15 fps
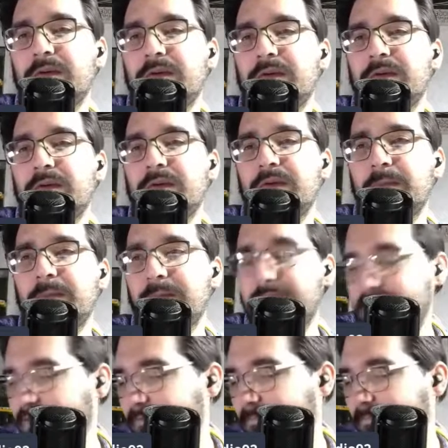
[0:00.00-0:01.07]

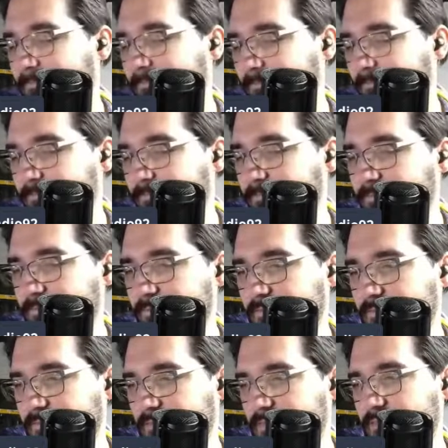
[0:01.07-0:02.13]
they have been like
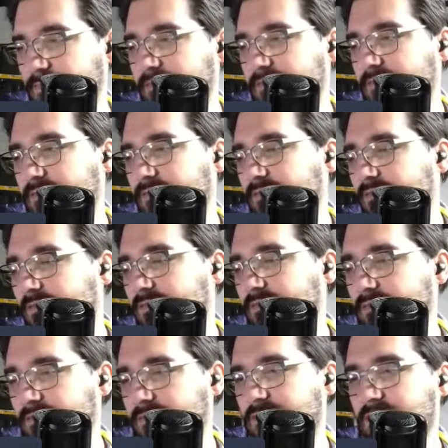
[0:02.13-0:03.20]
teasing some like
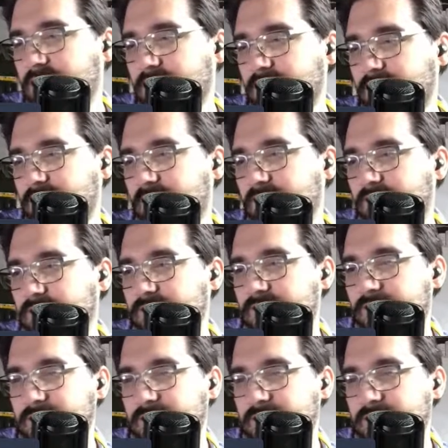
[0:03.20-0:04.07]
tension with